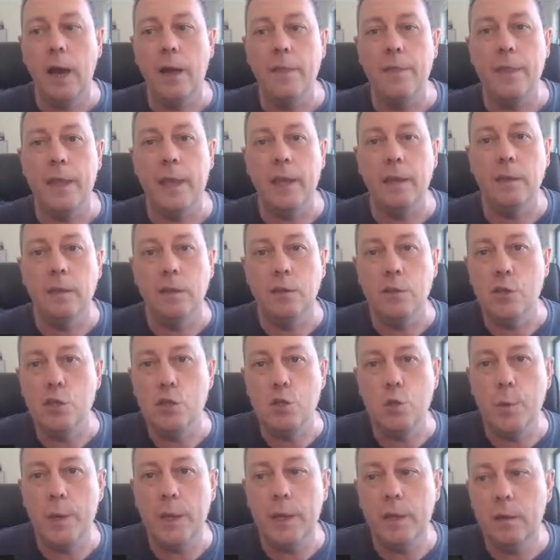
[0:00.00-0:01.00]
and then
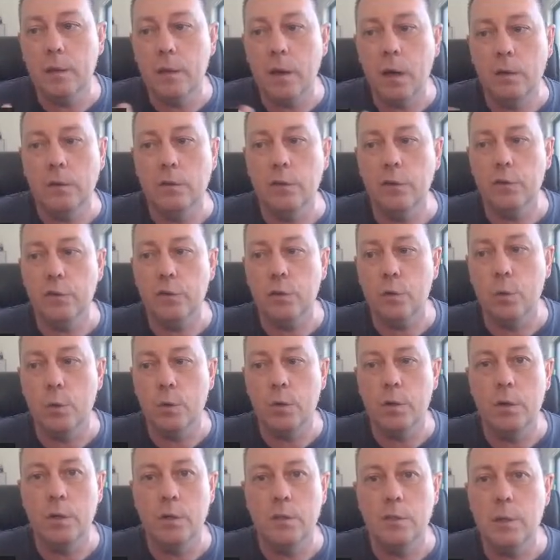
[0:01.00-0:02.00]
doing
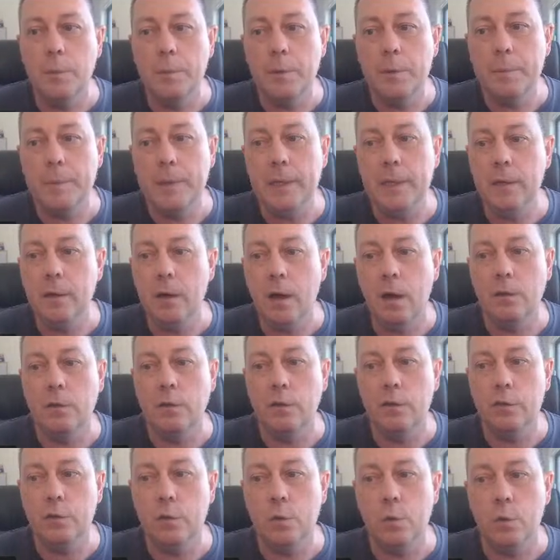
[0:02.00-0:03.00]
underscore WP
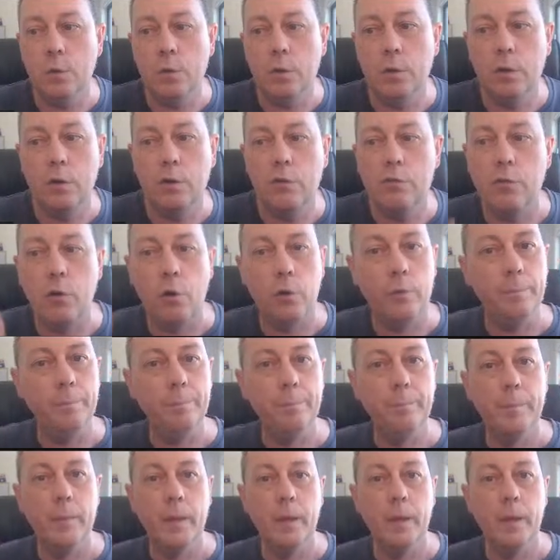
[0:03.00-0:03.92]
underscore cron.